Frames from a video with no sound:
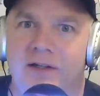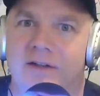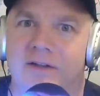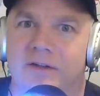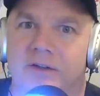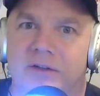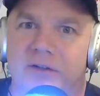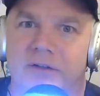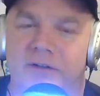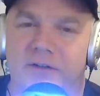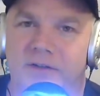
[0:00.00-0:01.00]

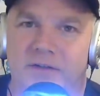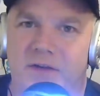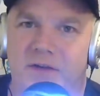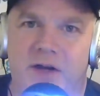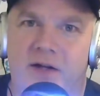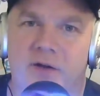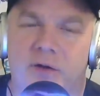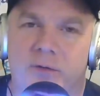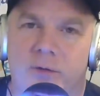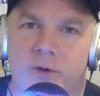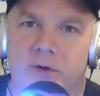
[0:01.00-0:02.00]
You're not gonna
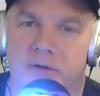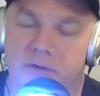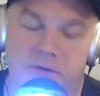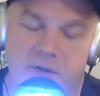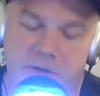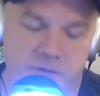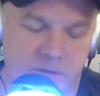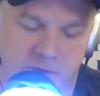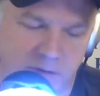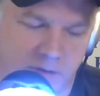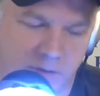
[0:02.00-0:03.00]
throw it. No,
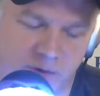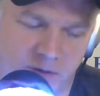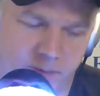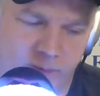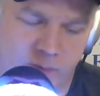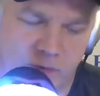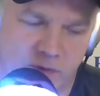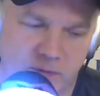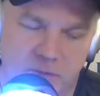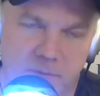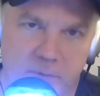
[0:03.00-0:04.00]
it'd be
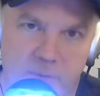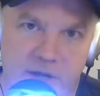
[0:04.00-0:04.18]
bad.